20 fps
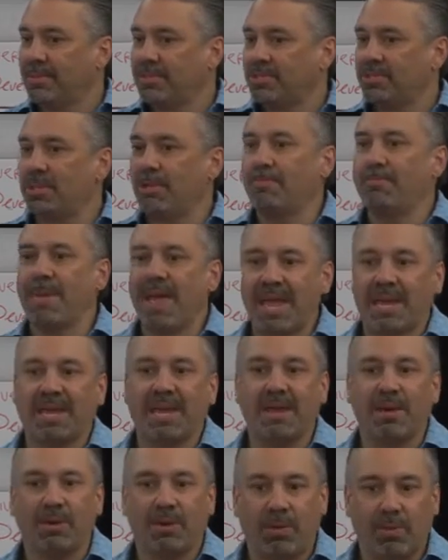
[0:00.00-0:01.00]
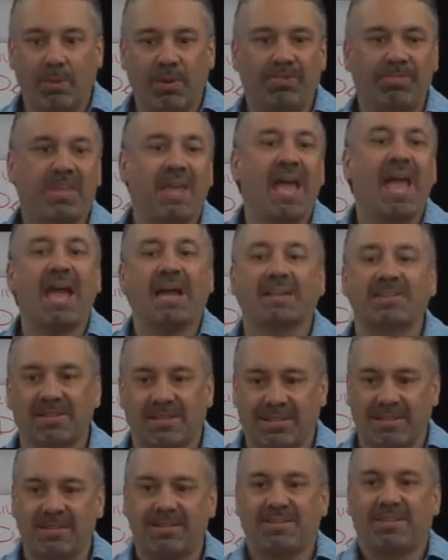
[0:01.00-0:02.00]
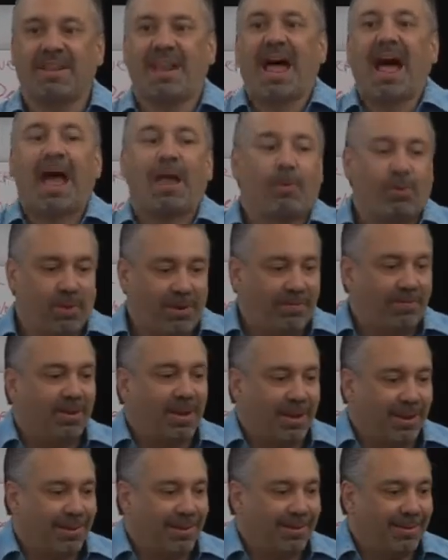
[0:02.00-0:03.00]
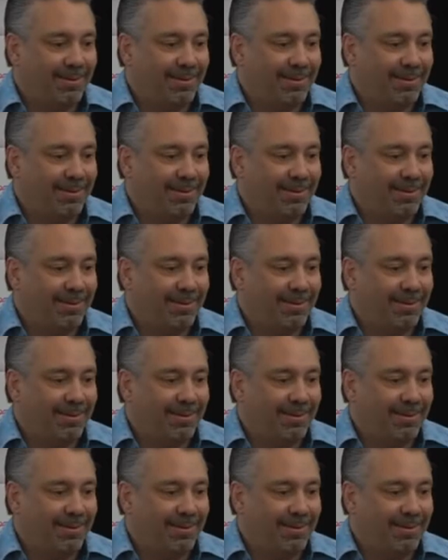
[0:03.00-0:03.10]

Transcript: to make it with the excellence that I would have done it.